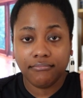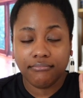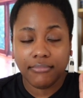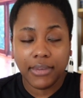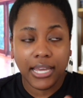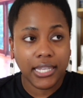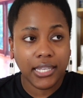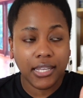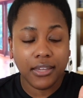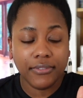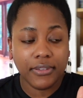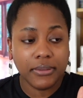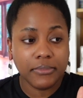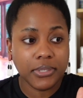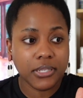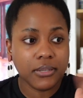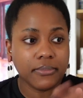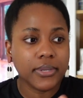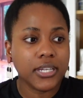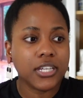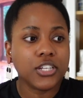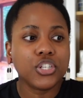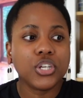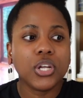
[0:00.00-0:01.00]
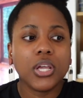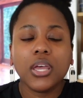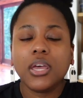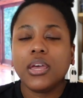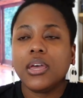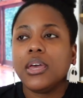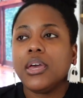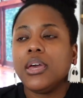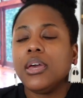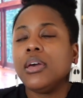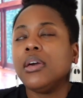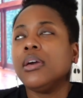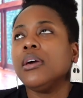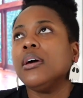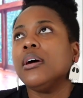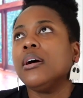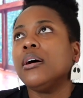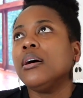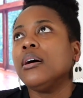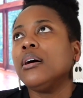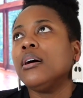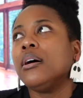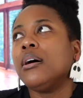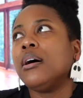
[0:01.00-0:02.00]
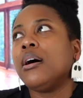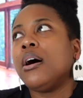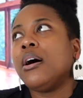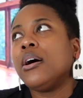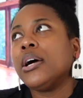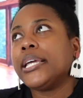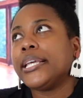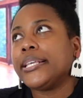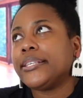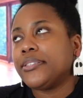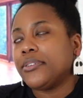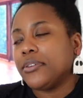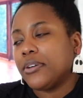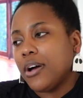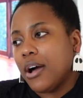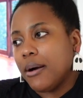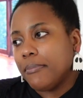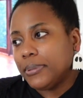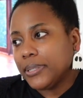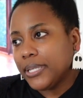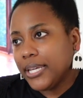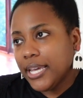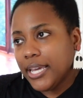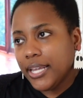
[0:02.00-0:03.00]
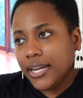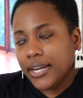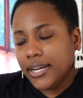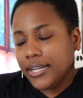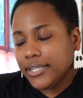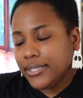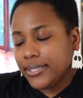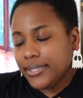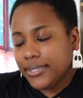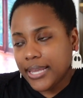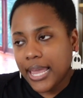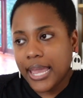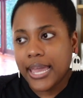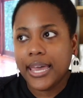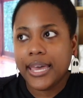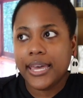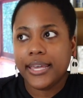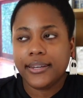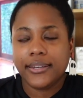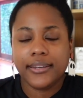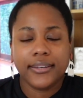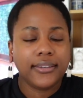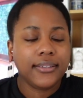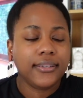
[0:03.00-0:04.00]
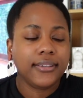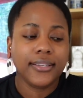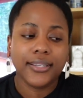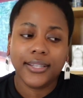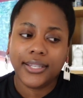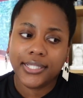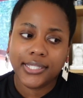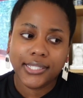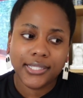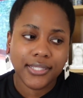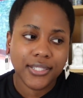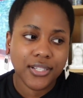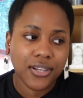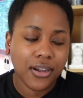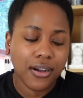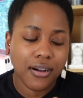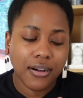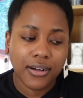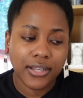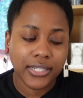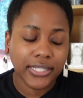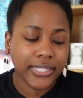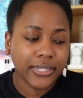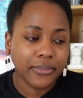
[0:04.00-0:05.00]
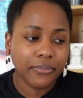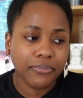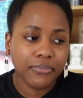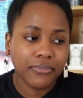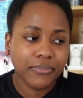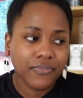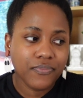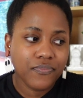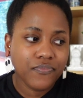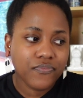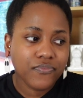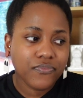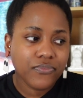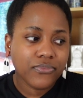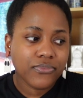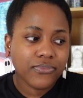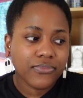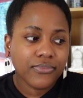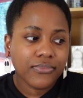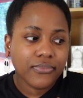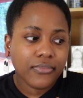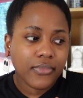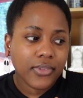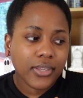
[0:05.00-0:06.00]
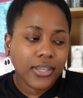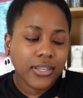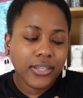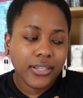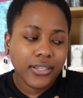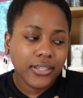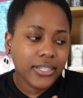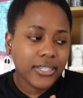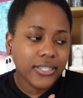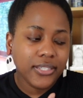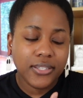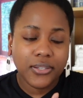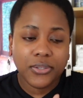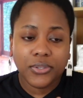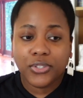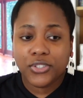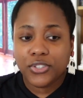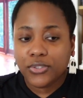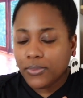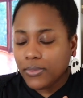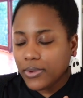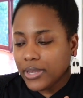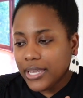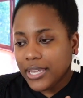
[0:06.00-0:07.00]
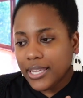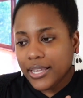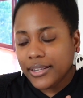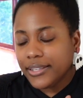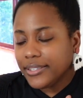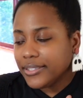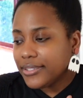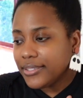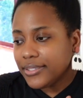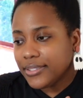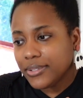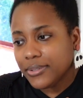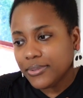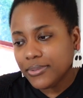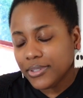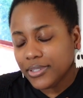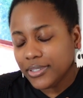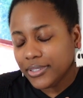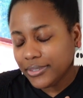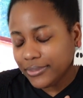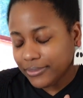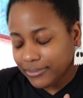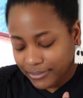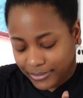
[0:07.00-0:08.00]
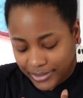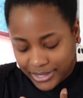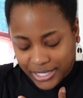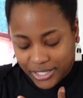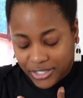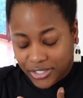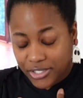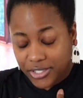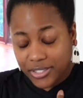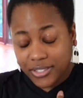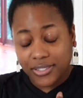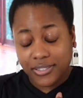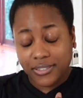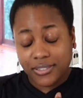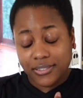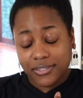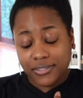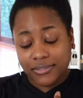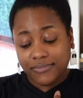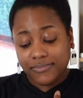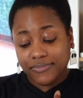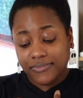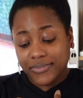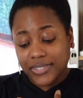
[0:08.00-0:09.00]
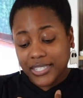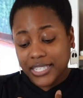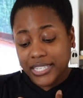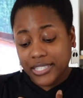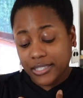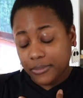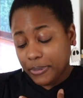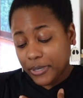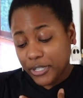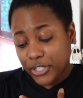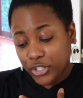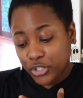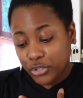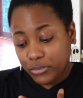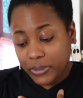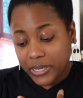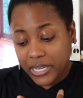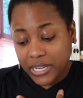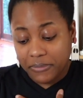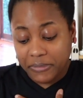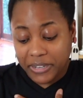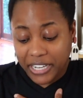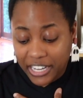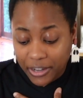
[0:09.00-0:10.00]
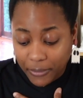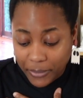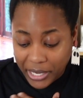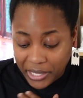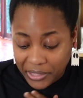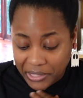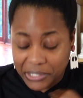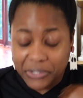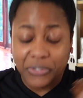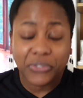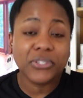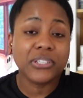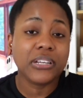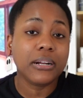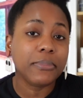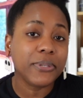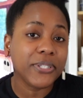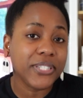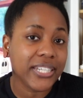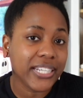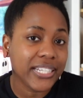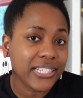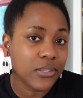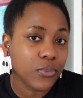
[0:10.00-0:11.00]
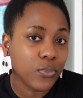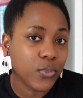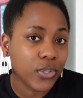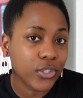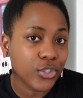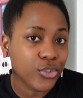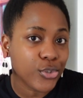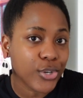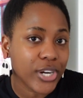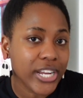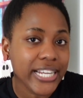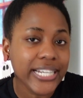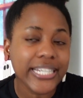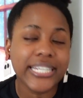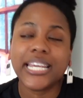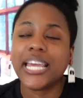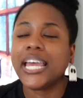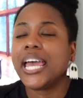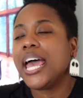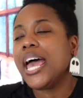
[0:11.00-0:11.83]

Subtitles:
I love him so much. Oh, he's so complicated and sad and tall, and he's so sweet. And so he's a precious being. But anyway, this is number 6 in Will Trent.